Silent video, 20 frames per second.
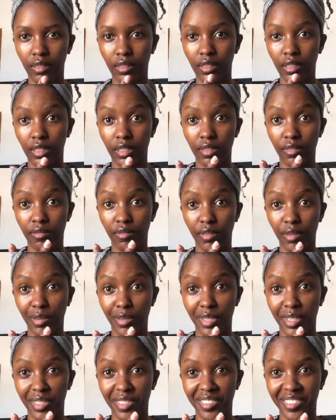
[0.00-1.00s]
It's
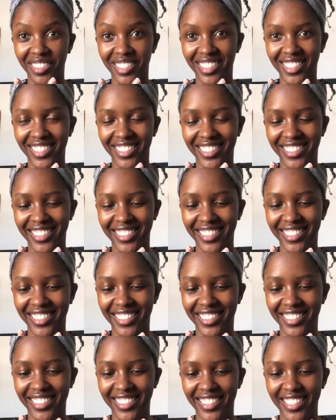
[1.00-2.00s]
very loose.
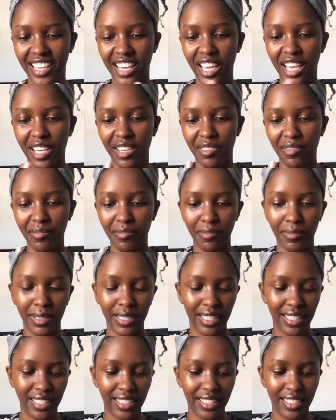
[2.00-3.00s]

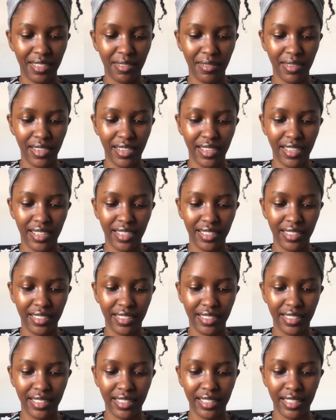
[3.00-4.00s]
But here we are.
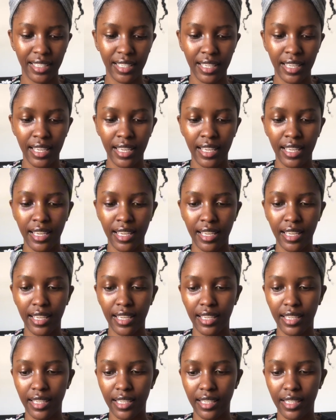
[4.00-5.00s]

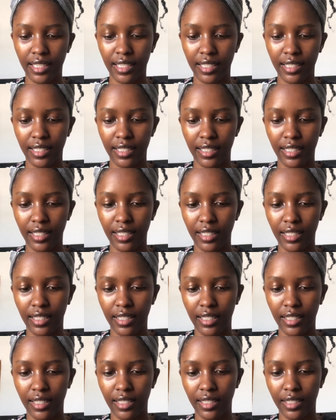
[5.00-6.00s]
And
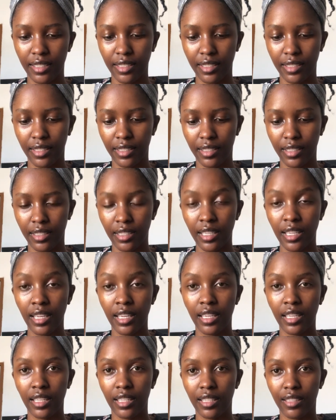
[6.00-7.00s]
this
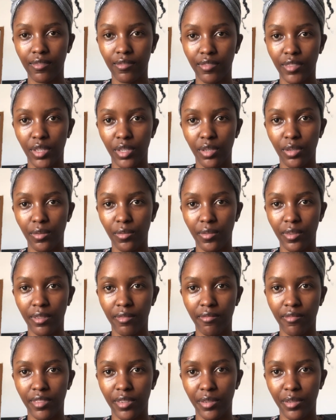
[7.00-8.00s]
very,
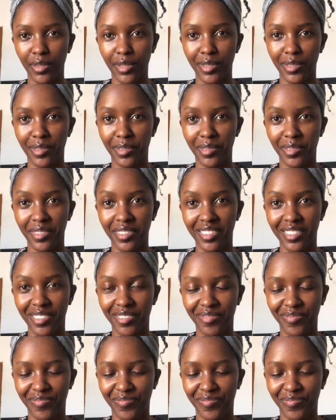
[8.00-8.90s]
very loose.